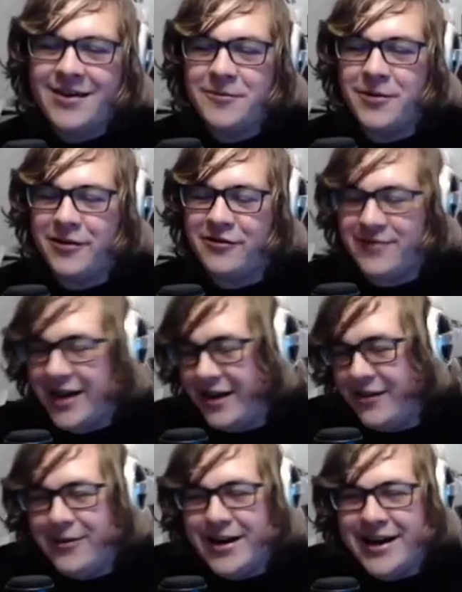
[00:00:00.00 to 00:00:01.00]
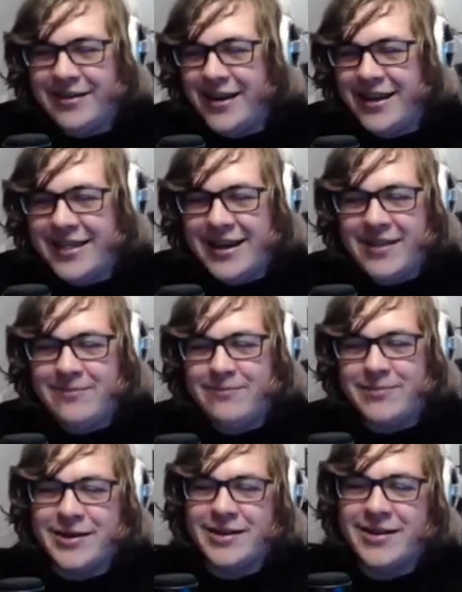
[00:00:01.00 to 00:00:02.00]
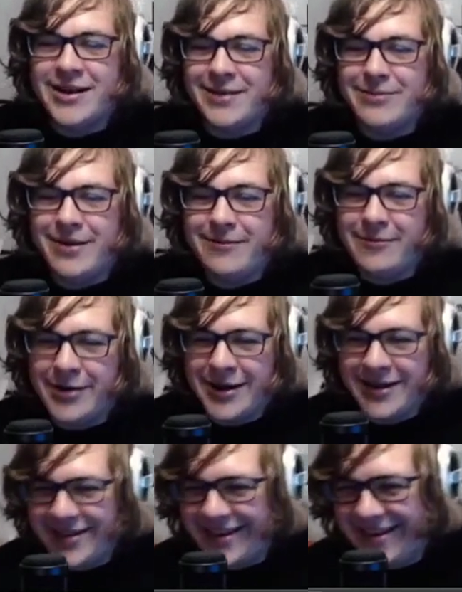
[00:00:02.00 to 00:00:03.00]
Which, I don't know why it's like that, but blame Japan.